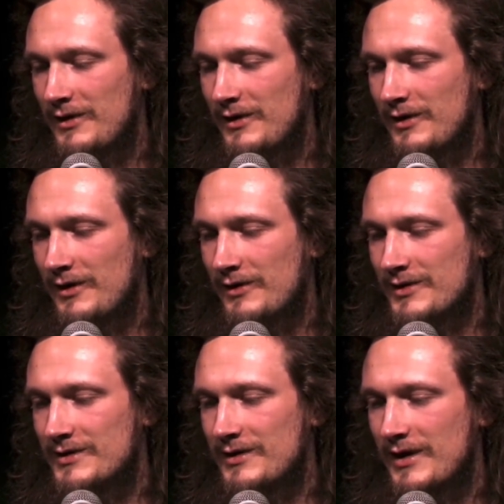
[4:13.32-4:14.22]
And
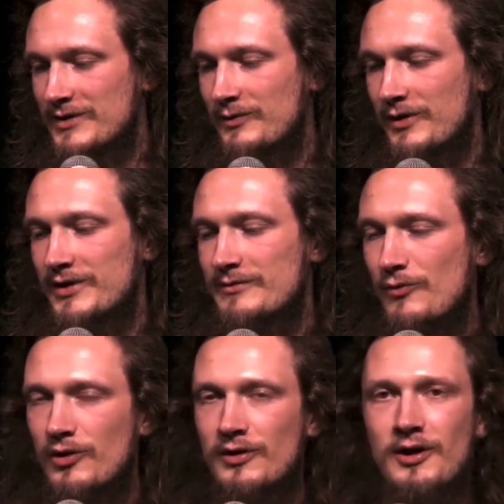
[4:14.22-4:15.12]
this next one is
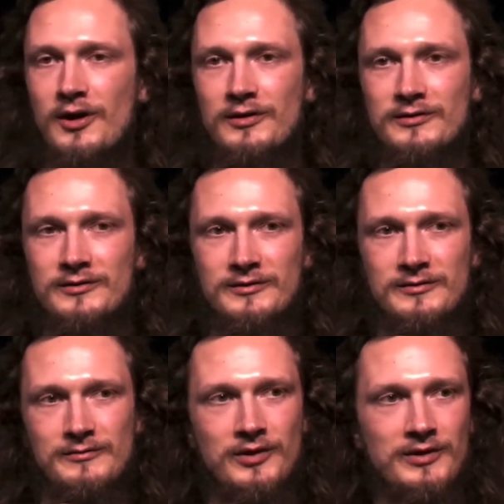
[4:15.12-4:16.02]
more
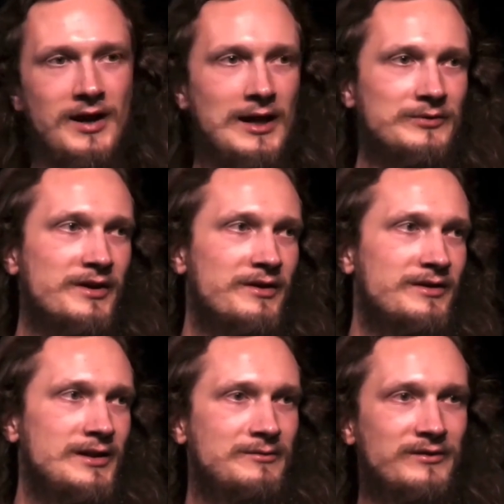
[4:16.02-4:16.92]
in line with the
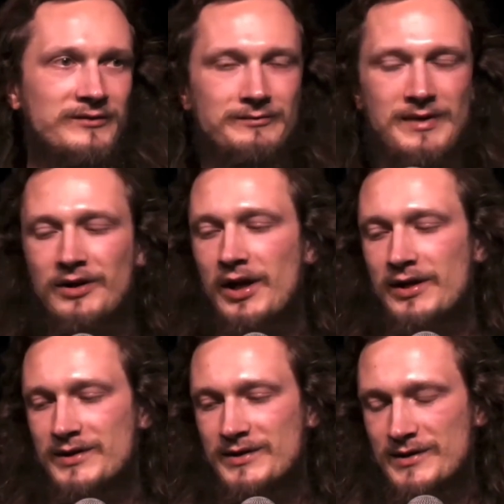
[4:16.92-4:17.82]
theme of
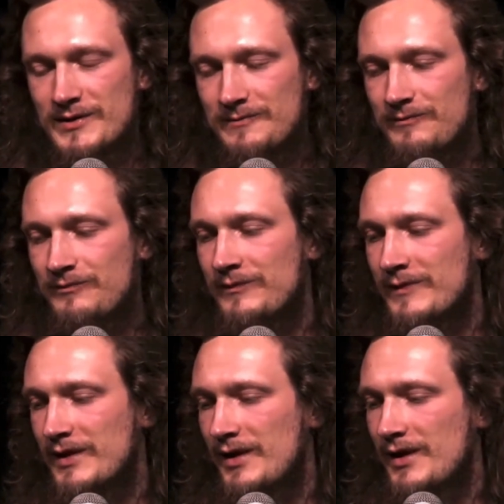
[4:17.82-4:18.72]
paradise.
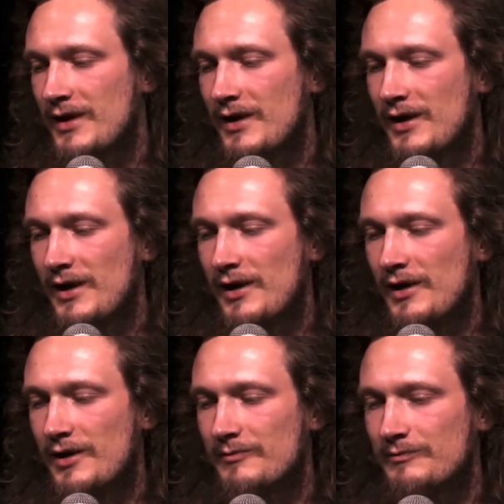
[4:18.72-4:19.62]

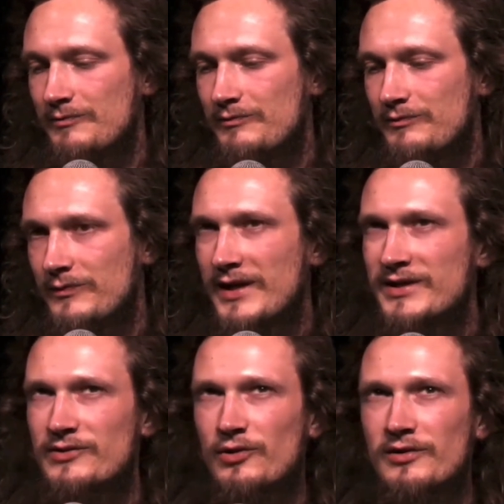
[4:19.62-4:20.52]
That
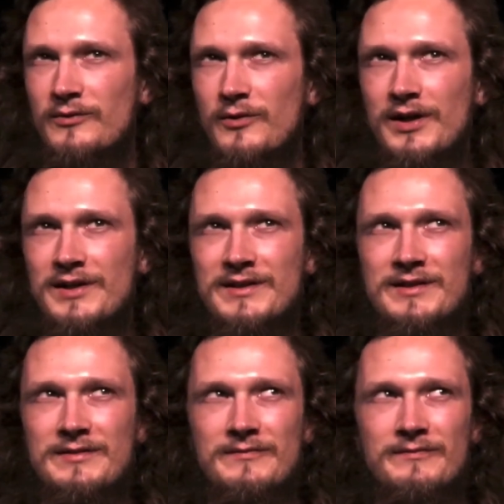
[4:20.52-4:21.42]
sort of
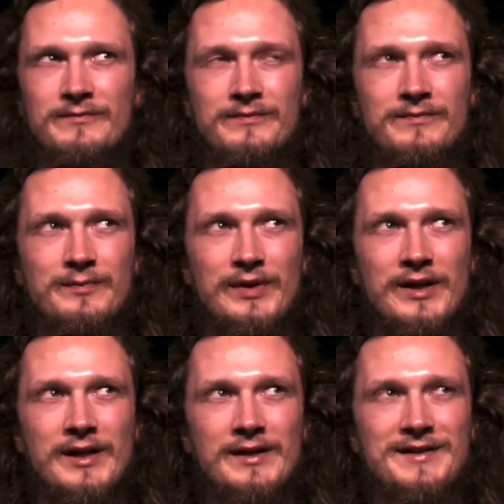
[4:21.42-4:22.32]
was, but
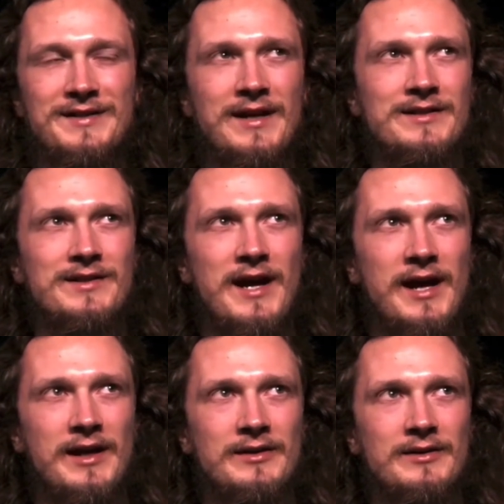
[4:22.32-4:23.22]
in the sense that